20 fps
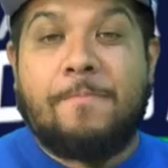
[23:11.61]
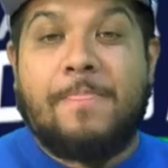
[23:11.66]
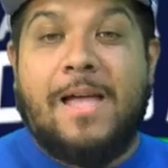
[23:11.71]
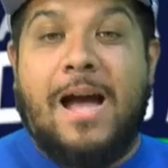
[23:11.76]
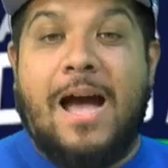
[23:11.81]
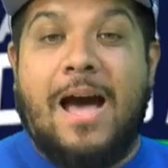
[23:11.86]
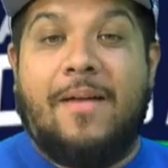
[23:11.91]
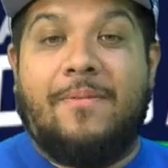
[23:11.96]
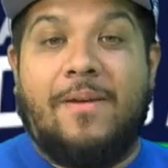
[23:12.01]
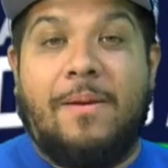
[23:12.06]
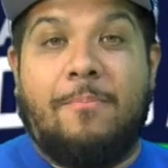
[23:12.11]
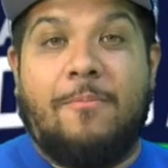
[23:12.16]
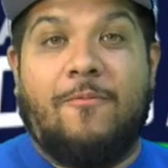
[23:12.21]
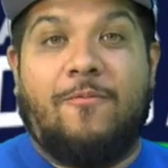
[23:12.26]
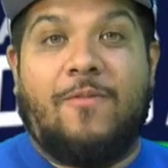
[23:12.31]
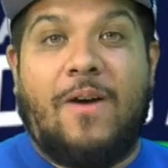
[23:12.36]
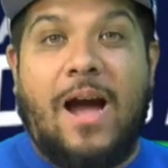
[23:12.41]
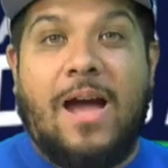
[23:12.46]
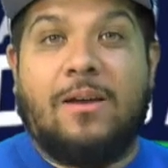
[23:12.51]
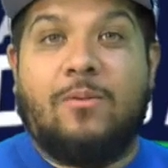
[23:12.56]
They've been
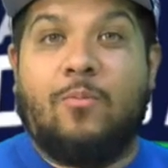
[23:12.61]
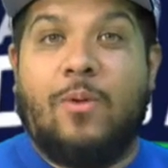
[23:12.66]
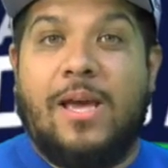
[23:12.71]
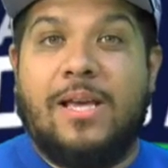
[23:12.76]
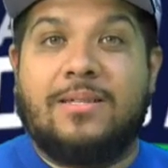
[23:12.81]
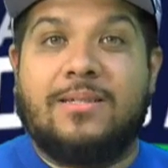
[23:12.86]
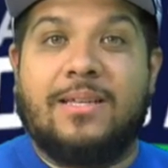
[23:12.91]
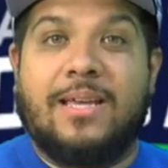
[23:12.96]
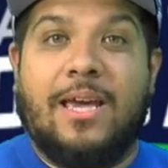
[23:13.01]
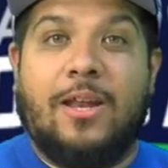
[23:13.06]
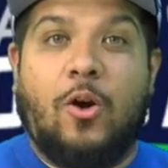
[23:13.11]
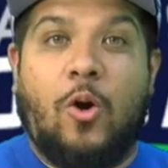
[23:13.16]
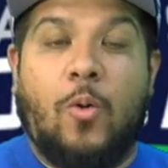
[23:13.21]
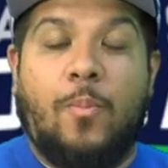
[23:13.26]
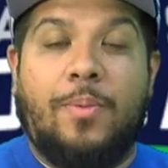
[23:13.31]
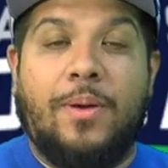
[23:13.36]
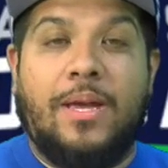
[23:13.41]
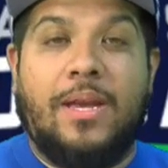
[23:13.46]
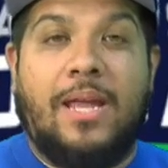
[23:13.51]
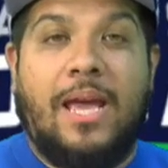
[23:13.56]
finding ways to get
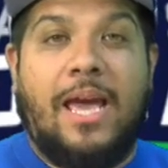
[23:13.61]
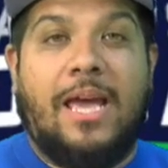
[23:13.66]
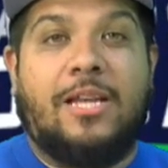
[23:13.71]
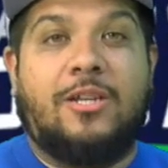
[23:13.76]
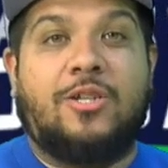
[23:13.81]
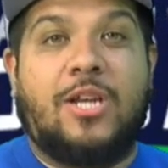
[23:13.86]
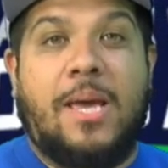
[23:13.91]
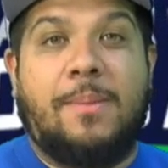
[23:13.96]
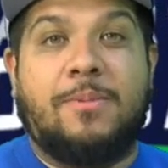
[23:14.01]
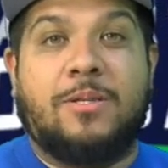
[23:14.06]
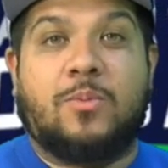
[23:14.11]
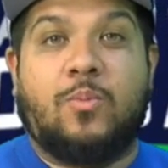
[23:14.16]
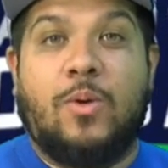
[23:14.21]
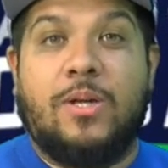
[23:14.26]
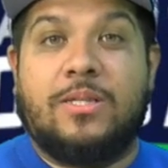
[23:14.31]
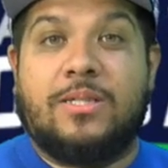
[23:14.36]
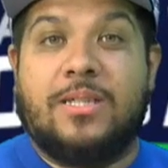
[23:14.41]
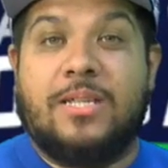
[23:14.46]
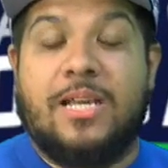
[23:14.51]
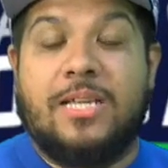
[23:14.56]
open, and Jameis
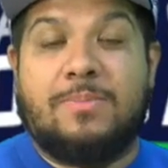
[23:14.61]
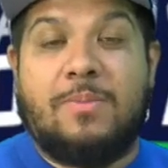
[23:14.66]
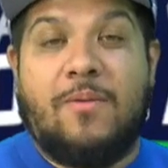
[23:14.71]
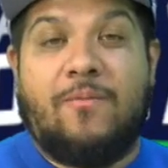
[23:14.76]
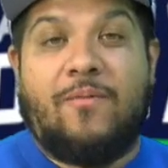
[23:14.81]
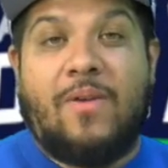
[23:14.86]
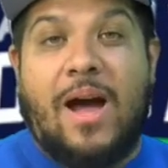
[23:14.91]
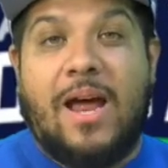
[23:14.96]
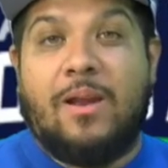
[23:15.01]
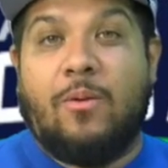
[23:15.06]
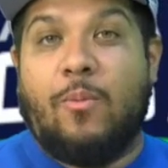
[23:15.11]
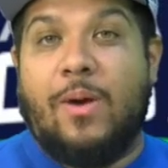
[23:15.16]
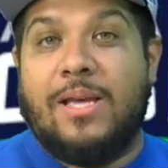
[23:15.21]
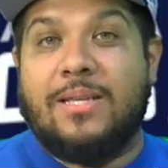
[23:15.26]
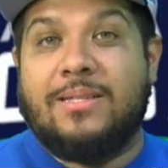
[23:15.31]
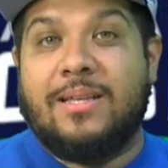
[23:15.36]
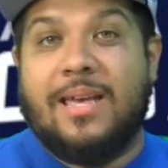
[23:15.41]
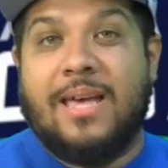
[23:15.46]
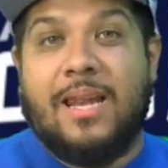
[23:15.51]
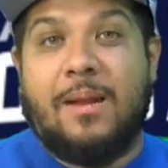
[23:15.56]
Winston has been finding
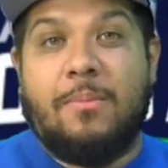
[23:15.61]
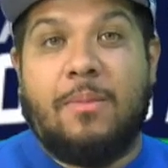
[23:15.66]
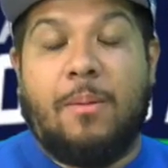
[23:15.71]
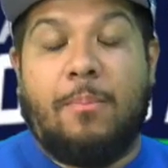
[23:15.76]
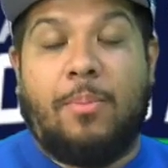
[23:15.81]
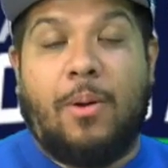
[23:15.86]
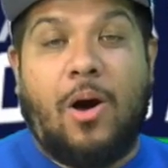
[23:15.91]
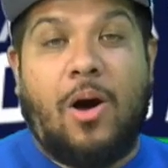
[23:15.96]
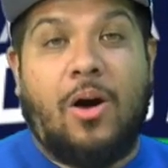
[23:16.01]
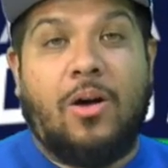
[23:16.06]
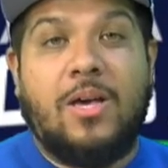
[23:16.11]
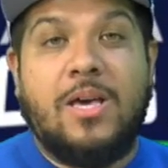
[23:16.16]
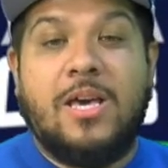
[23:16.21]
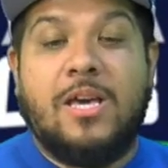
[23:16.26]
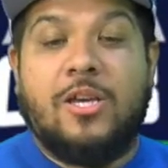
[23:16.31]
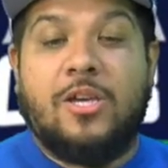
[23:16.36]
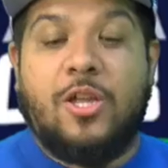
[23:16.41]
ways to get him the ball.